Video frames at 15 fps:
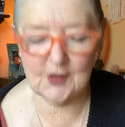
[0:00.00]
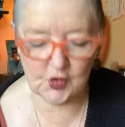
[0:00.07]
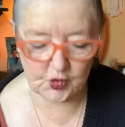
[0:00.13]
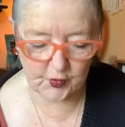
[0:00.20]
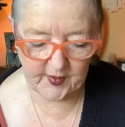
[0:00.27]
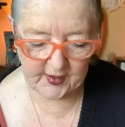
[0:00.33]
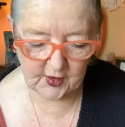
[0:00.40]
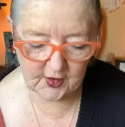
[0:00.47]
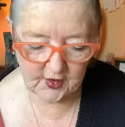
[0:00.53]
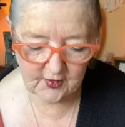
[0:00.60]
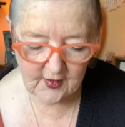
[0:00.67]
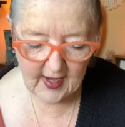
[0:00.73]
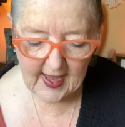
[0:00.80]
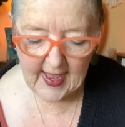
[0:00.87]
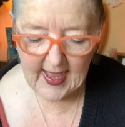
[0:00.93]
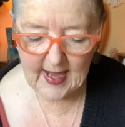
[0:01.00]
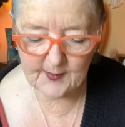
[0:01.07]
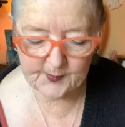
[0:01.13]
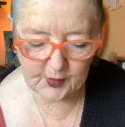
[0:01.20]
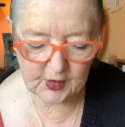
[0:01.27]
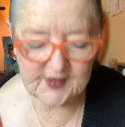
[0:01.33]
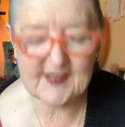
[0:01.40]
triggered,
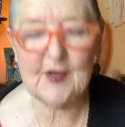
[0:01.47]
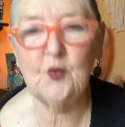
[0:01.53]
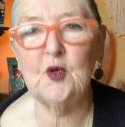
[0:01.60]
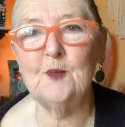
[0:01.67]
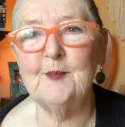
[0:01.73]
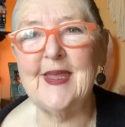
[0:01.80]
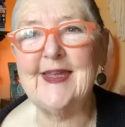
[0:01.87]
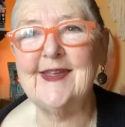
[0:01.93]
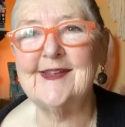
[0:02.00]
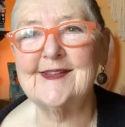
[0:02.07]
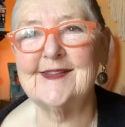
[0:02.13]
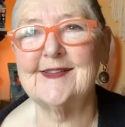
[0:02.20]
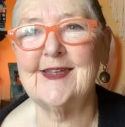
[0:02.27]
and Percy would make his